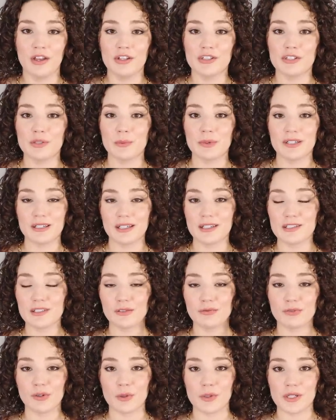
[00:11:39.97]
So we need
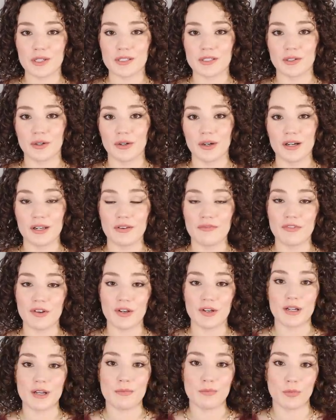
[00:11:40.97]
to focus on
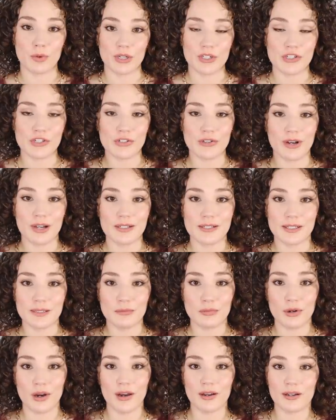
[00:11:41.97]
very
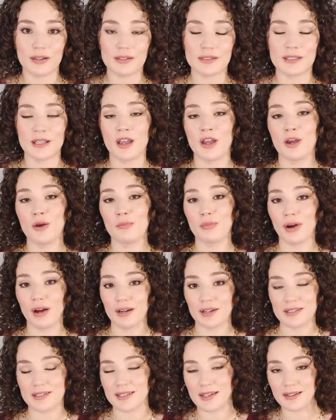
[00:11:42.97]
moisturizing products
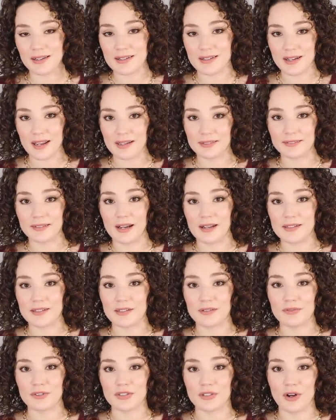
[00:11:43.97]
products that contain lots
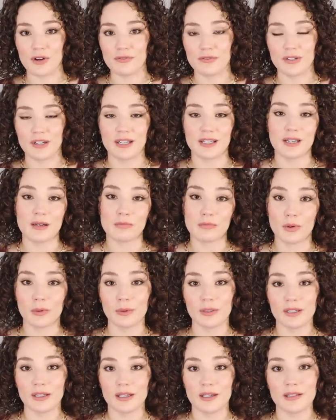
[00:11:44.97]
of softening
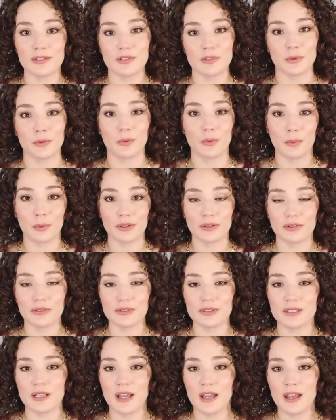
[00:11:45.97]
emollients or
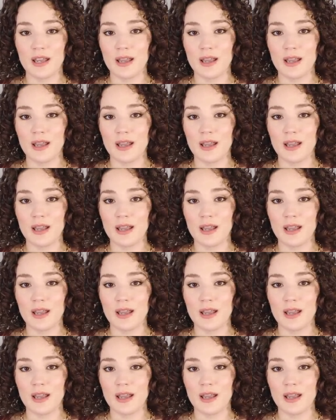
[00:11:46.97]
oils,